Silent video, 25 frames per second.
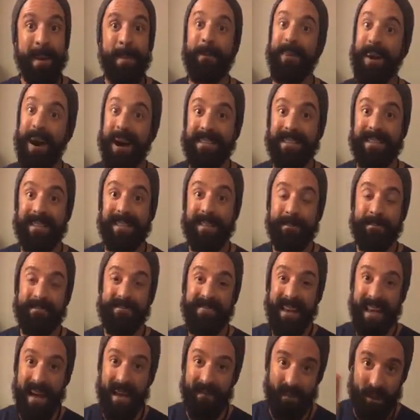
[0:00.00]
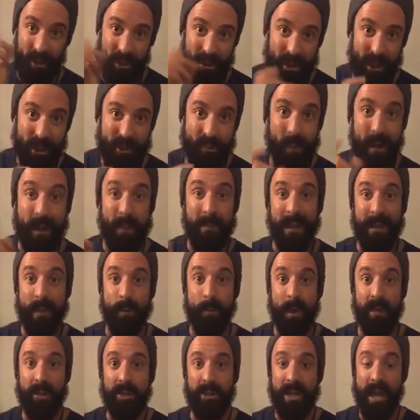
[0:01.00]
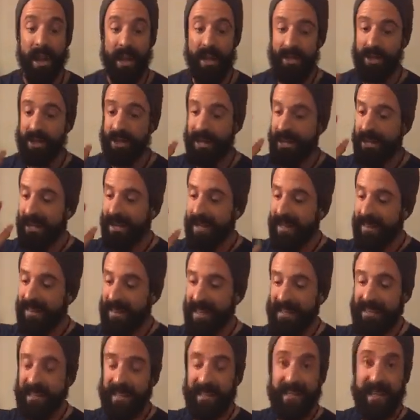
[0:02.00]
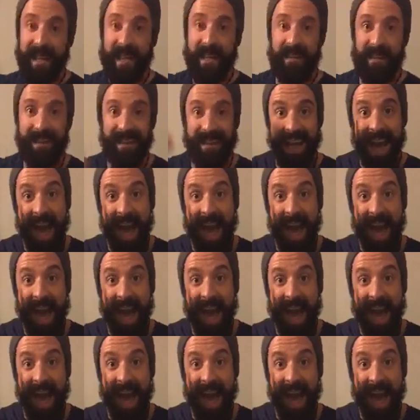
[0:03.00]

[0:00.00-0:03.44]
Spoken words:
But if you just want to make one change, this is it.